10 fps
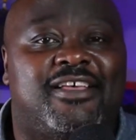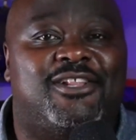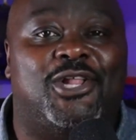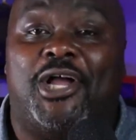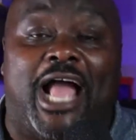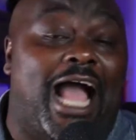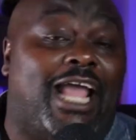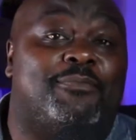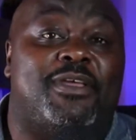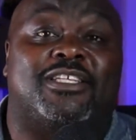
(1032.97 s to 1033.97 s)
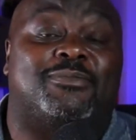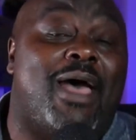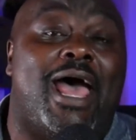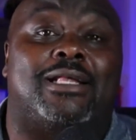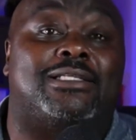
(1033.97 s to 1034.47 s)
look, I can be as
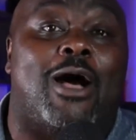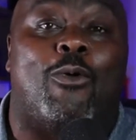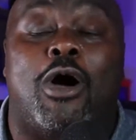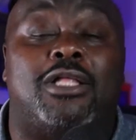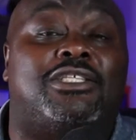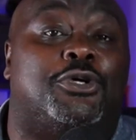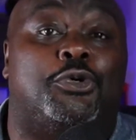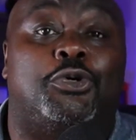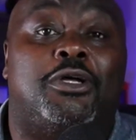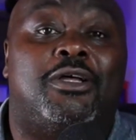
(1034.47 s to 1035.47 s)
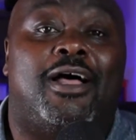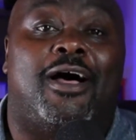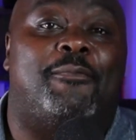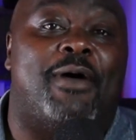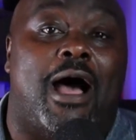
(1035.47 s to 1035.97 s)
mad as I want to
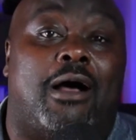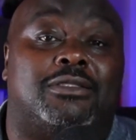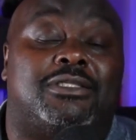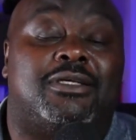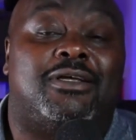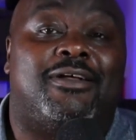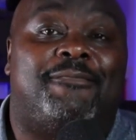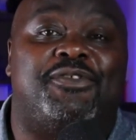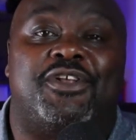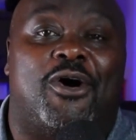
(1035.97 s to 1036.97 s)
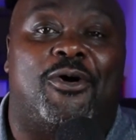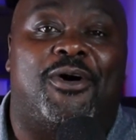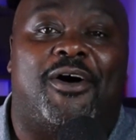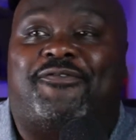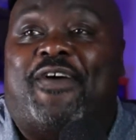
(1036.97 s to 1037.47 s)
about,
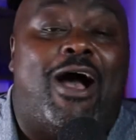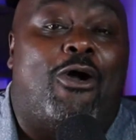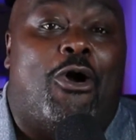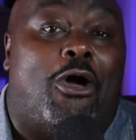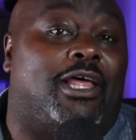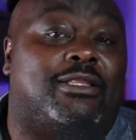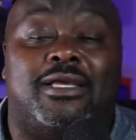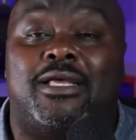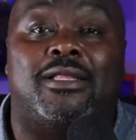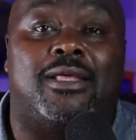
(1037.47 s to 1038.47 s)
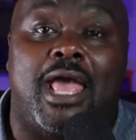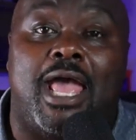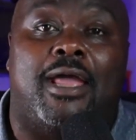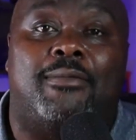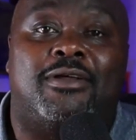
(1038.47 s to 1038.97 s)
a foul call at the end of the game.